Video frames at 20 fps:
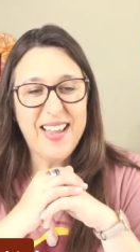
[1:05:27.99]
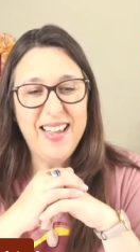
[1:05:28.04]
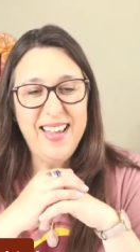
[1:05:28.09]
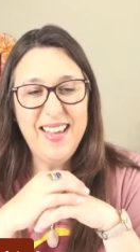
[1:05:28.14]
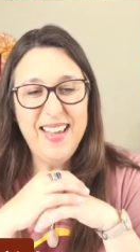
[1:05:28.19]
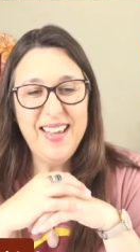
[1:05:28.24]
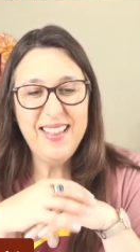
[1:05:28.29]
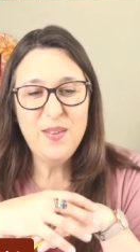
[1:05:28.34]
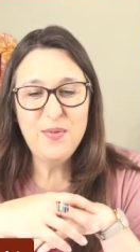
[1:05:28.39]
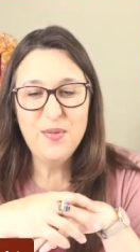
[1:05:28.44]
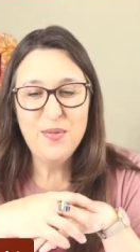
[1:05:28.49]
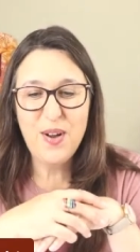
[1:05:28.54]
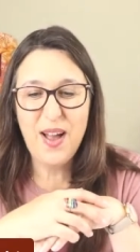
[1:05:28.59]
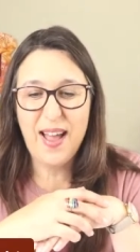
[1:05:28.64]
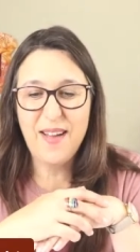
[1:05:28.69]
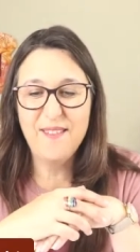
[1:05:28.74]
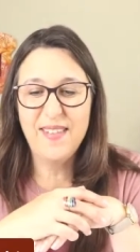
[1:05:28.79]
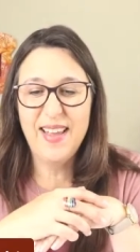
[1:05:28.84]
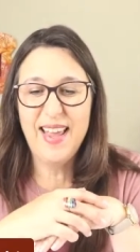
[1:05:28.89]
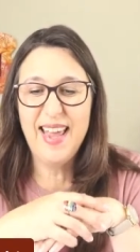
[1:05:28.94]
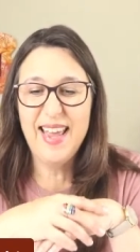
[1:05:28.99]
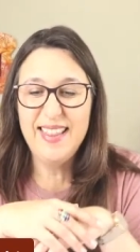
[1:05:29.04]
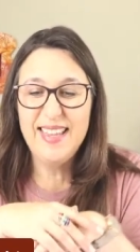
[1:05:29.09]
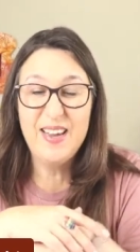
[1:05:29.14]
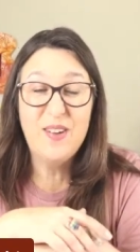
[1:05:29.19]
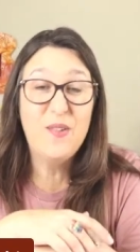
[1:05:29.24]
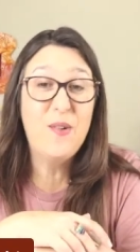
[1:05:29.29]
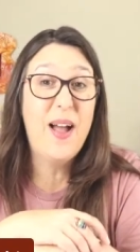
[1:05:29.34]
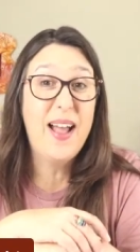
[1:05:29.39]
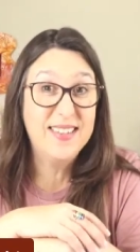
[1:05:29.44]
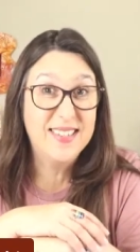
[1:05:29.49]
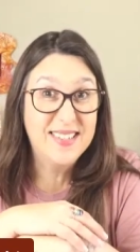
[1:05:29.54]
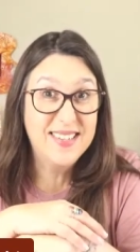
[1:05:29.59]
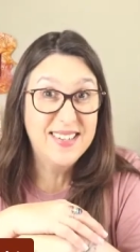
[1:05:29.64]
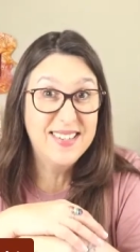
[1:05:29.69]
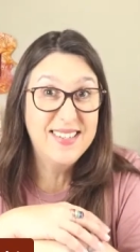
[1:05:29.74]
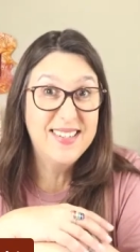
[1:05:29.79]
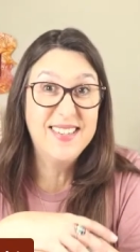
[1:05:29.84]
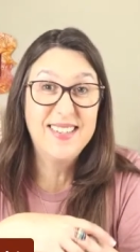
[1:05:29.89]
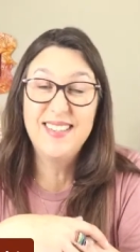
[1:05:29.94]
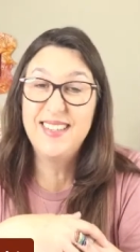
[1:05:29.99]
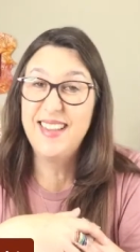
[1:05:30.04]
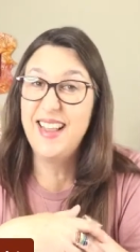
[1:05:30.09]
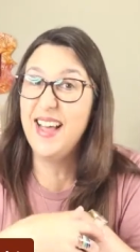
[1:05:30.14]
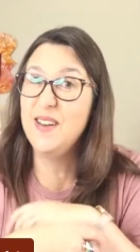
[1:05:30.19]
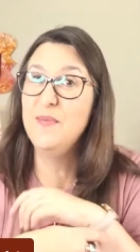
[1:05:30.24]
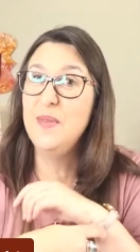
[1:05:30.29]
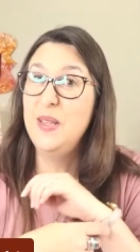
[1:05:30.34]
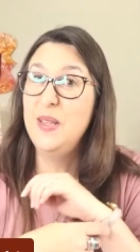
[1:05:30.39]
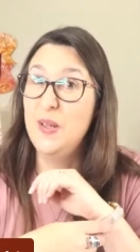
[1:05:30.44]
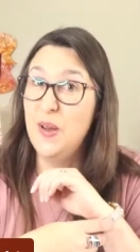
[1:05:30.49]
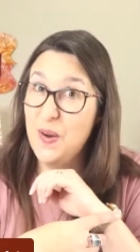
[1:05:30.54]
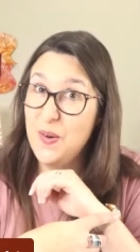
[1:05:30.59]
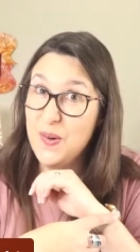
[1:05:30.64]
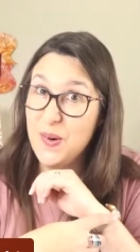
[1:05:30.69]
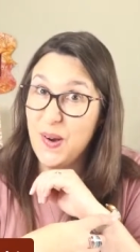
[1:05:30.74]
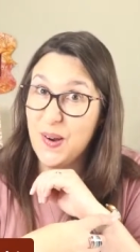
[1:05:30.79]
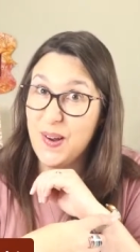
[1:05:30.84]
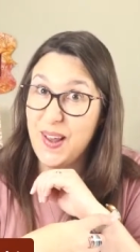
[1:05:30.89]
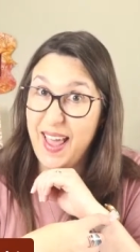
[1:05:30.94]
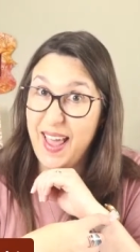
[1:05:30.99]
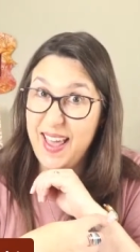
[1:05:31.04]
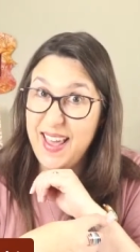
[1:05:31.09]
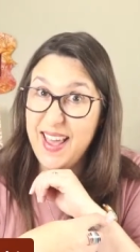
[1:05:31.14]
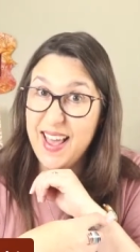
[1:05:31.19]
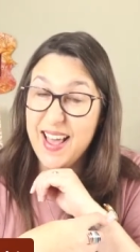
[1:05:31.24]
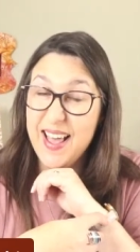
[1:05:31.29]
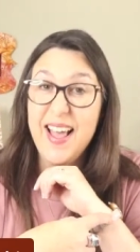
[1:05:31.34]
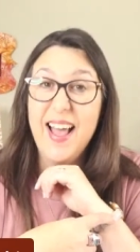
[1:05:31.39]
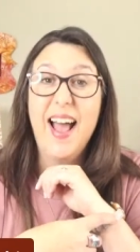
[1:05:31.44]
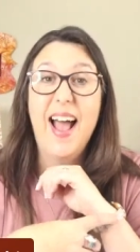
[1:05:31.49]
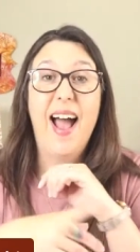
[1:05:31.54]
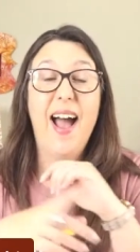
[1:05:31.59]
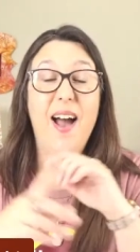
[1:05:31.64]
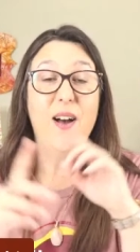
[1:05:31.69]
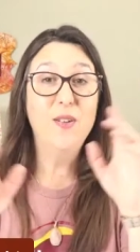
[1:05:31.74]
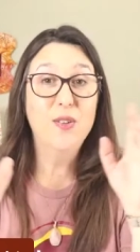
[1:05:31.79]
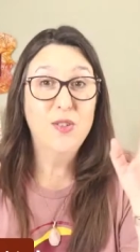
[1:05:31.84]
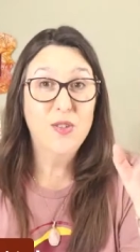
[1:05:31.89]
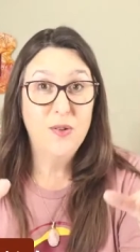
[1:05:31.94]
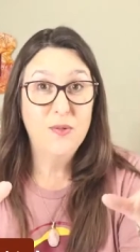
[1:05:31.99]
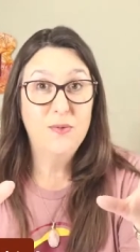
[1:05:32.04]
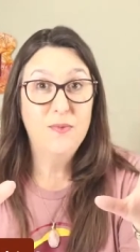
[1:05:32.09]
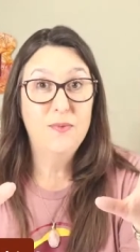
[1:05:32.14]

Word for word: And if you have any question, just let me know, okay? Also,